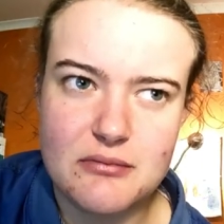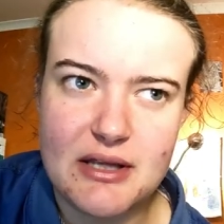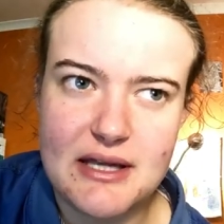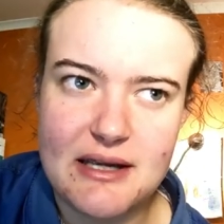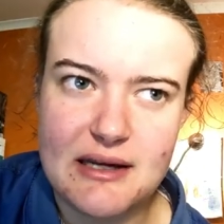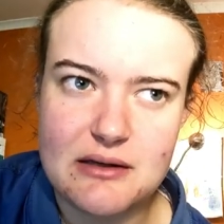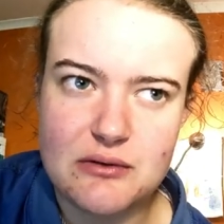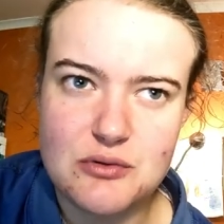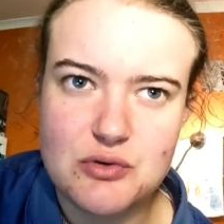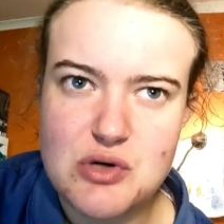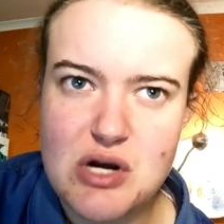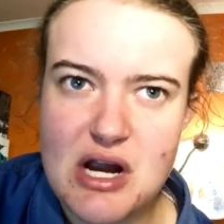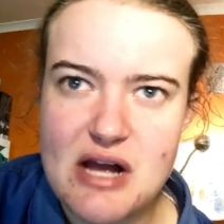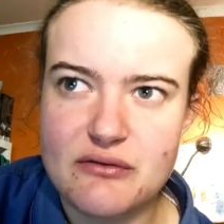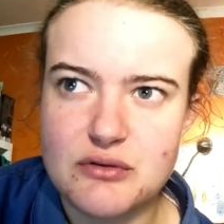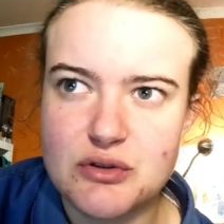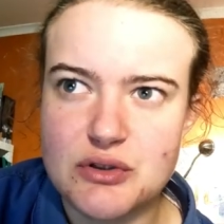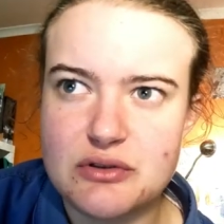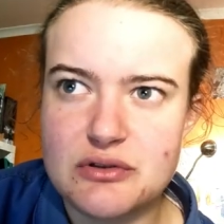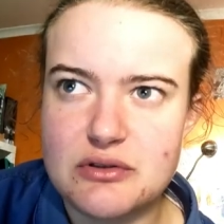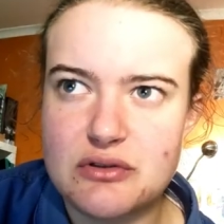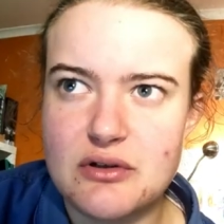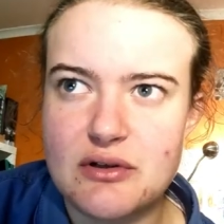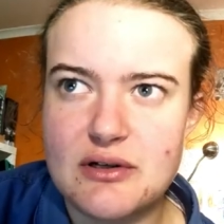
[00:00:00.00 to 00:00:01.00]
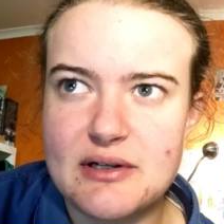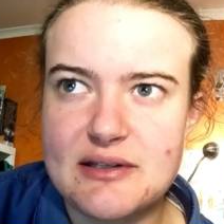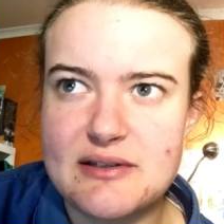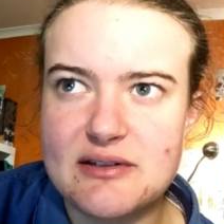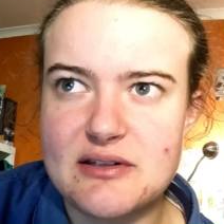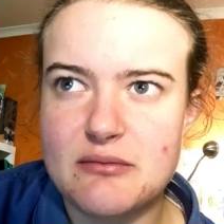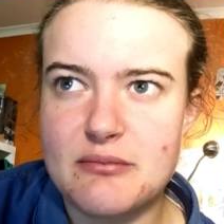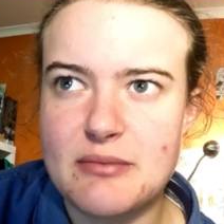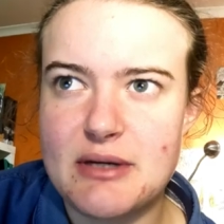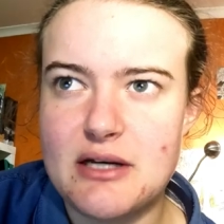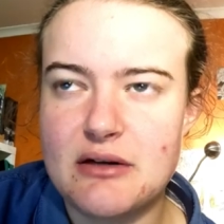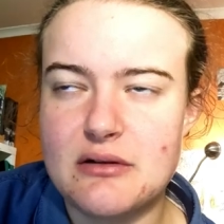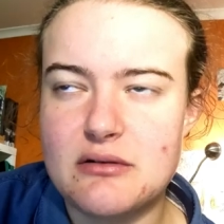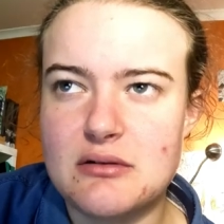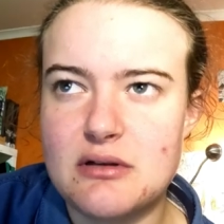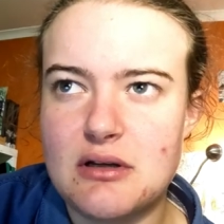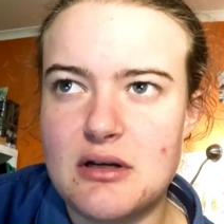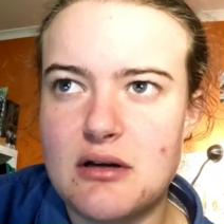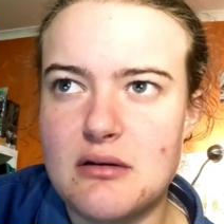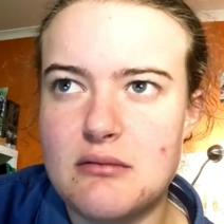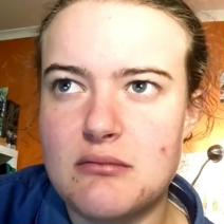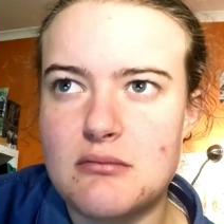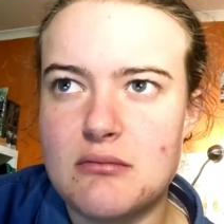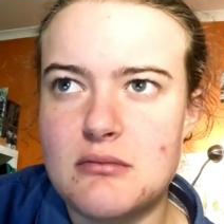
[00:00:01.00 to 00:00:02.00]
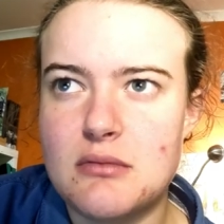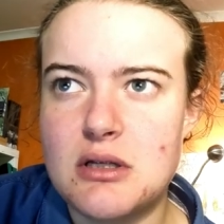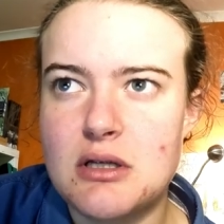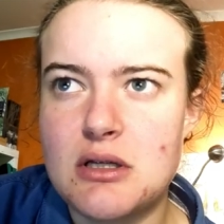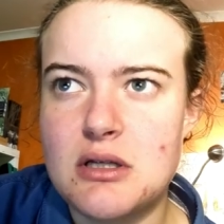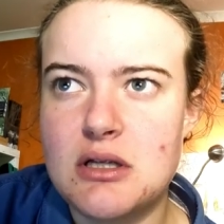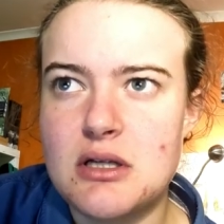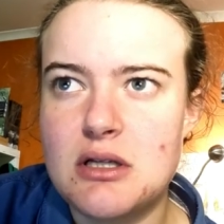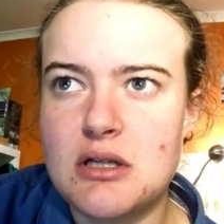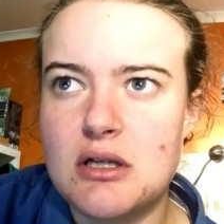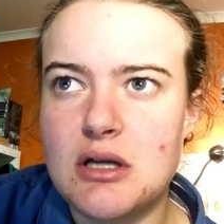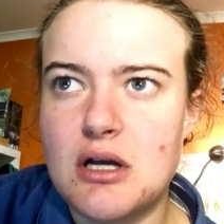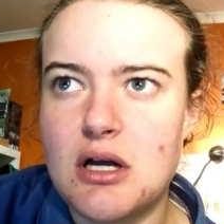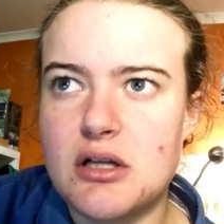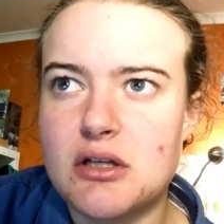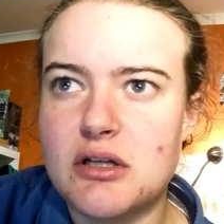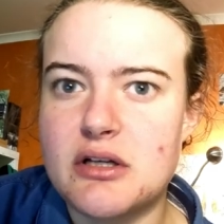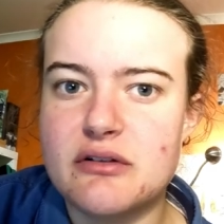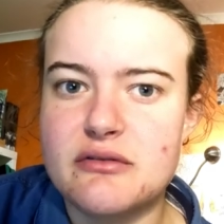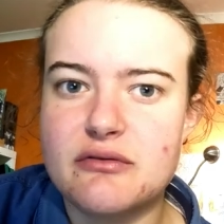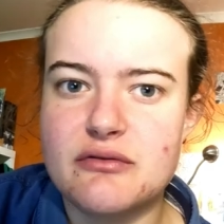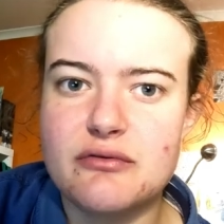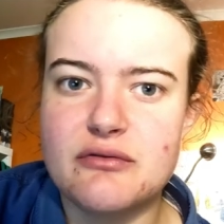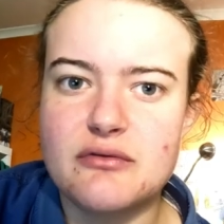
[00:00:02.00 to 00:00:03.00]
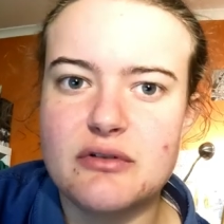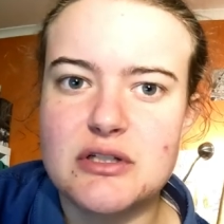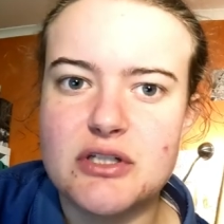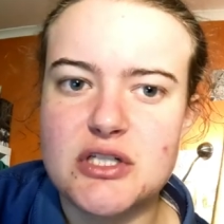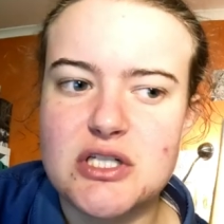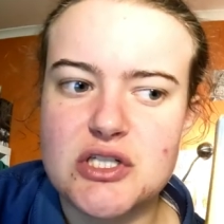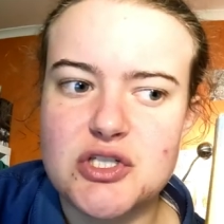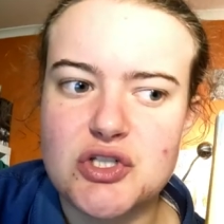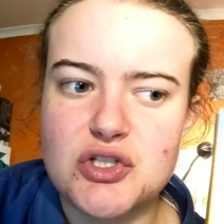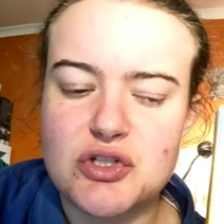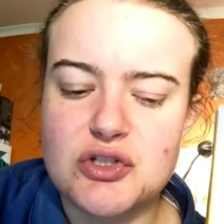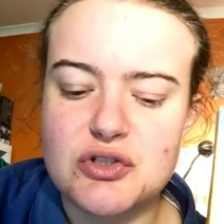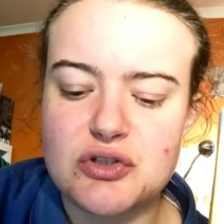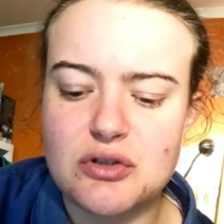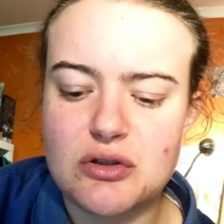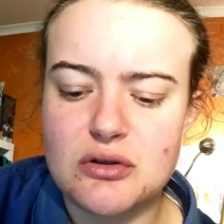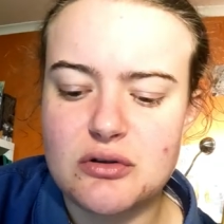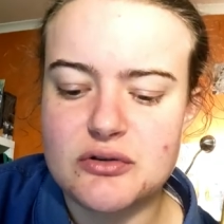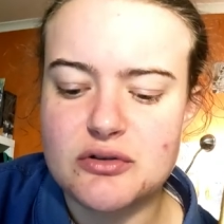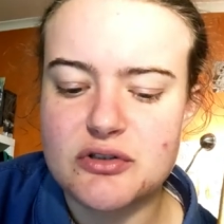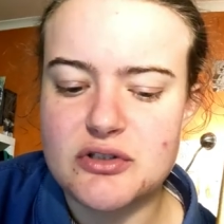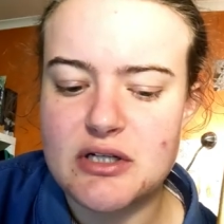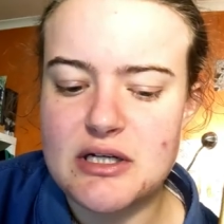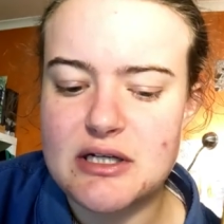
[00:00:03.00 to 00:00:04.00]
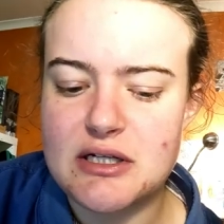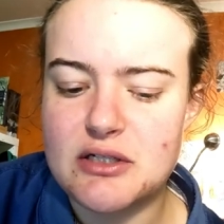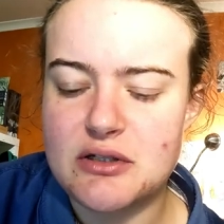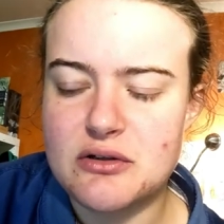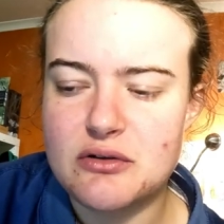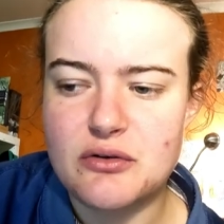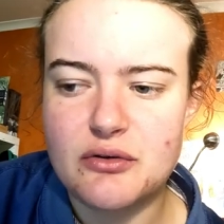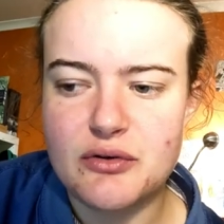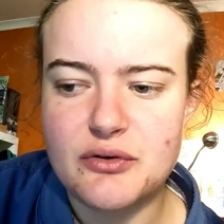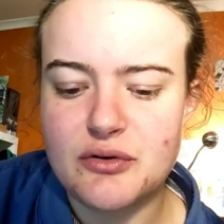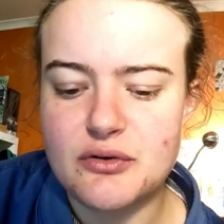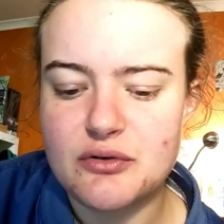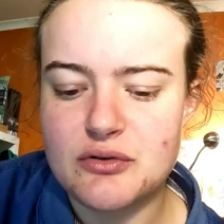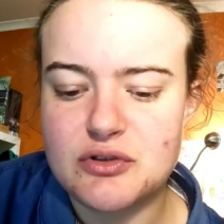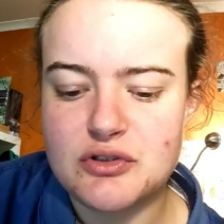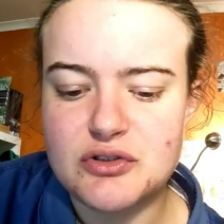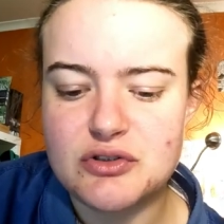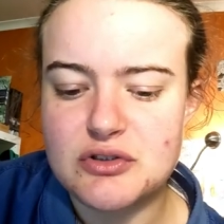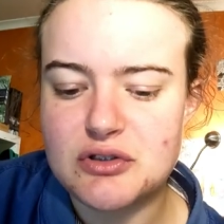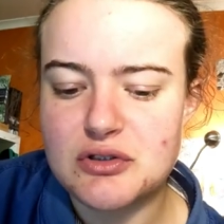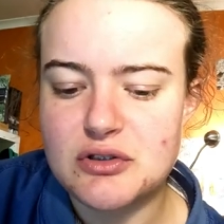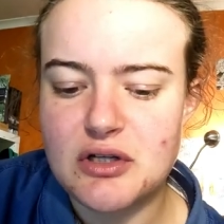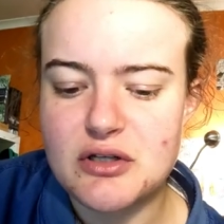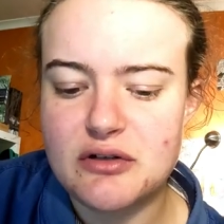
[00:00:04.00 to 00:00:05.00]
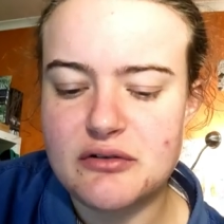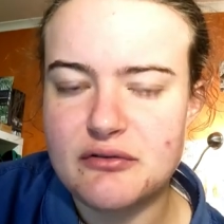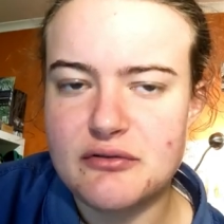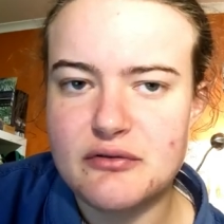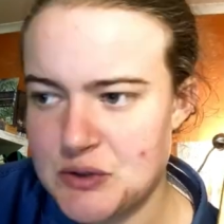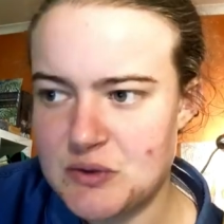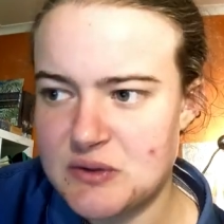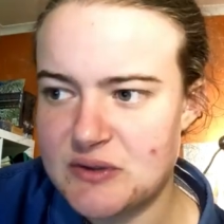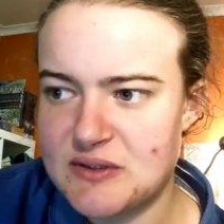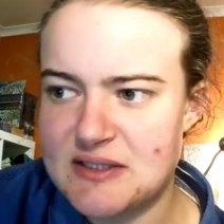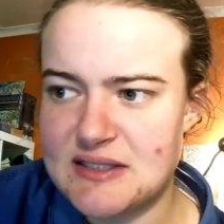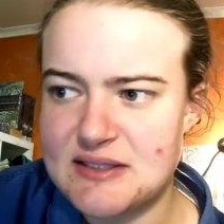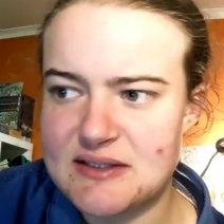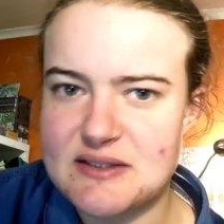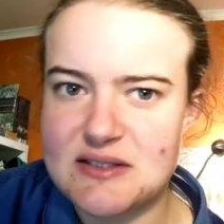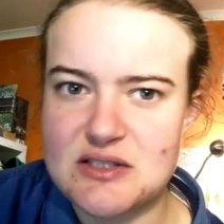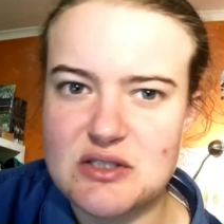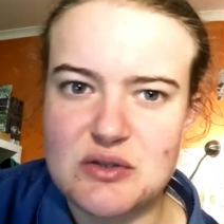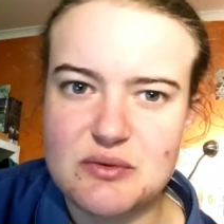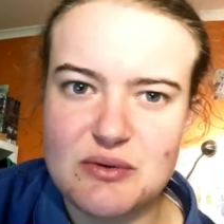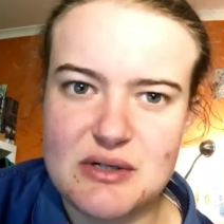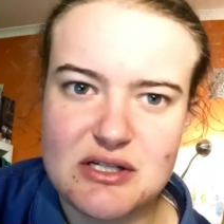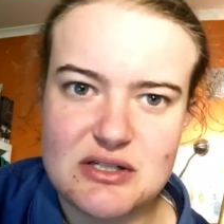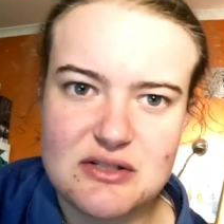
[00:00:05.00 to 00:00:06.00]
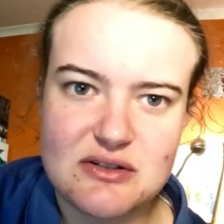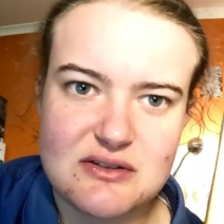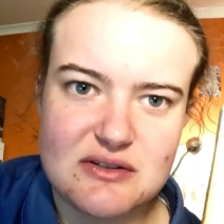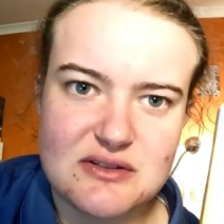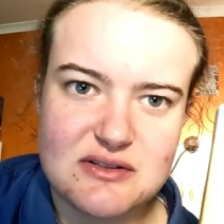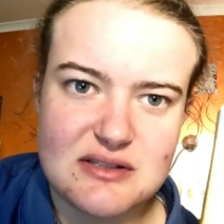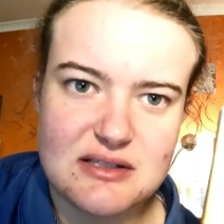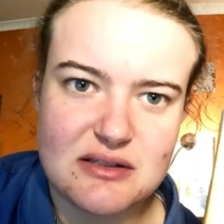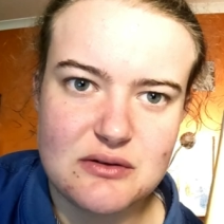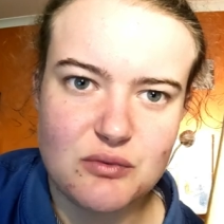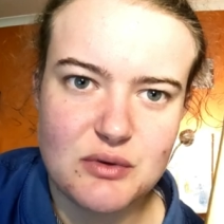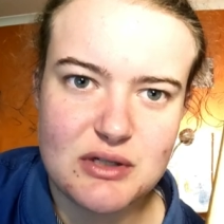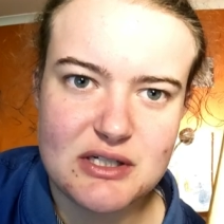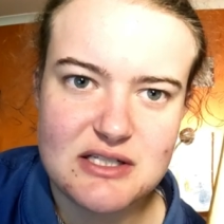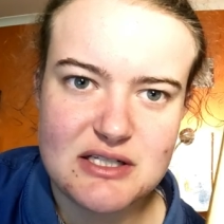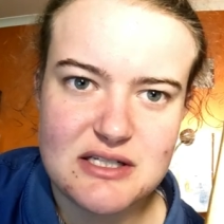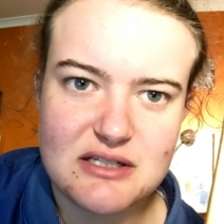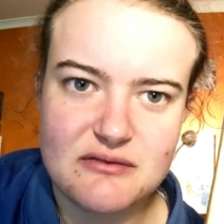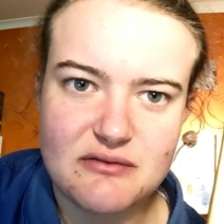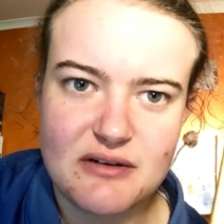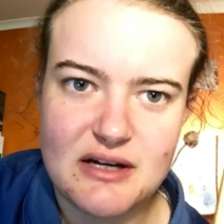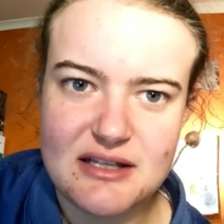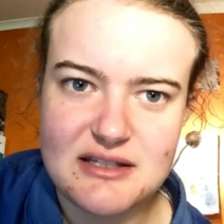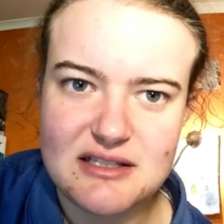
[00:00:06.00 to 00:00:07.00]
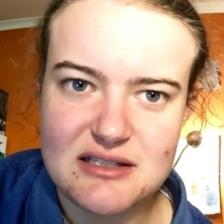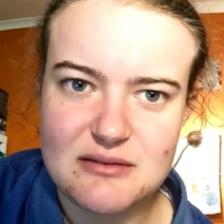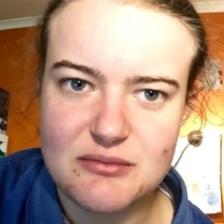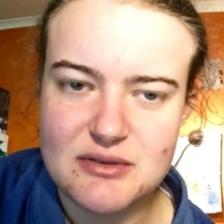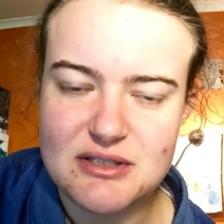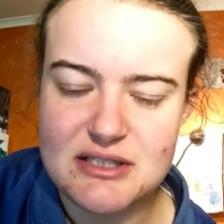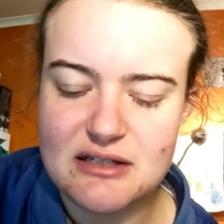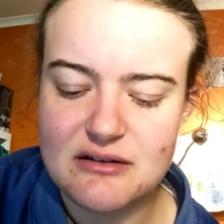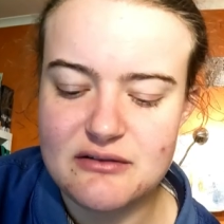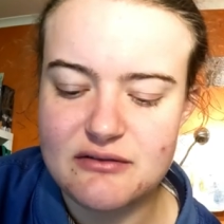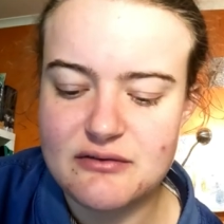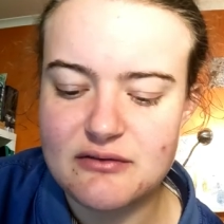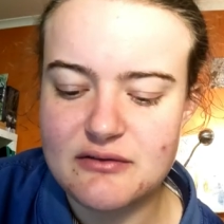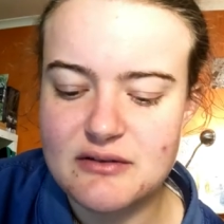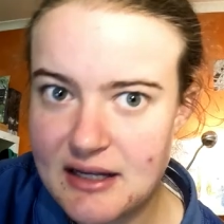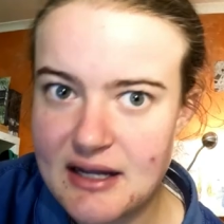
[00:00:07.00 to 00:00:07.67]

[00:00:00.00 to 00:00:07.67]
like, travel stories about a lot of indigenous culture and also just a lot of interesting situations in which he finds himself.